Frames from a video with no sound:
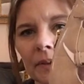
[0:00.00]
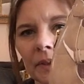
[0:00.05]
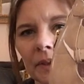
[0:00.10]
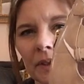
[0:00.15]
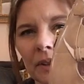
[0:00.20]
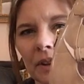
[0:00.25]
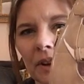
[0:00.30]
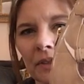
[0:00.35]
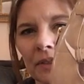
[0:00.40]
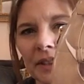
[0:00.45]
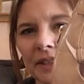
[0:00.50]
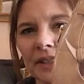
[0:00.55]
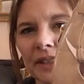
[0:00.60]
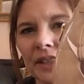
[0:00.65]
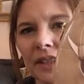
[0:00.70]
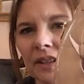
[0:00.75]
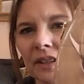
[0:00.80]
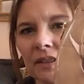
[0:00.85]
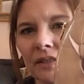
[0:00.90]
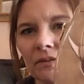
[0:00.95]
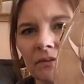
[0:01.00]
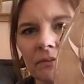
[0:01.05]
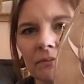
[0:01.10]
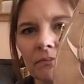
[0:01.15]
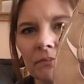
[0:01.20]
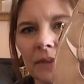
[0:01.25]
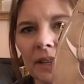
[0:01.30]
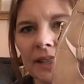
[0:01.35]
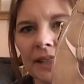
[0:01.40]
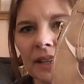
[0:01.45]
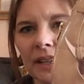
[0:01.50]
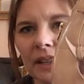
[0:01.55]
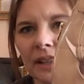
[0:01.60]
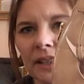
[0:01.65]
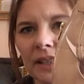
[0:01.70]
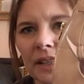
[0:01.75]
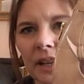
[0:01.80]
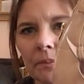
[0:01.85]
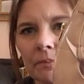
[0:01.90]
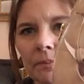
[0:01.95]
You know, these need
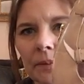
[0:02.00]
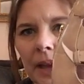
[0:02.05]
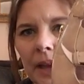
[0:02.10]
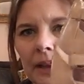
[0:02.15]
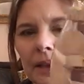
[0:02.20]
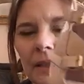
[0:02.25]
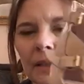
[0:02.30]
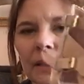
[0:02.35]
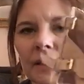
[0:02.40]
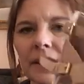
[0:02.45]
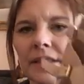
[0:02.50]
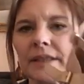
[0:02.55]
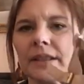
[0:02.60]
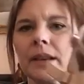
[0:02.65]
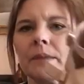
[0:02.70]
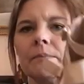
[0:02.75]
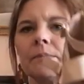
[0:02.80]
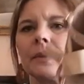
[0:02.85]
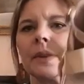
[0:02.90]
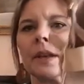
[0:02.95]
cleaned up. I can clean these up.